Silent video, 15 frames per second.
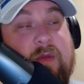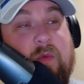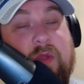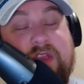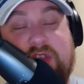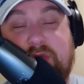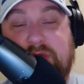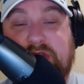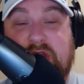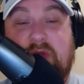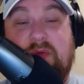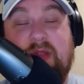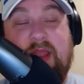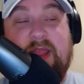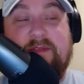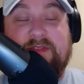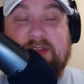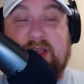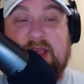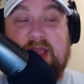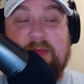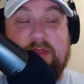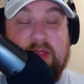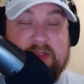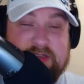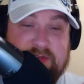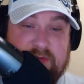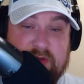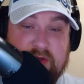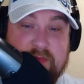when you don't have time, you guys
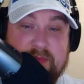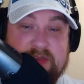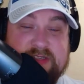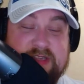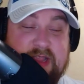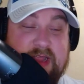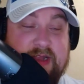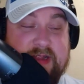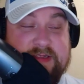have heard me say it.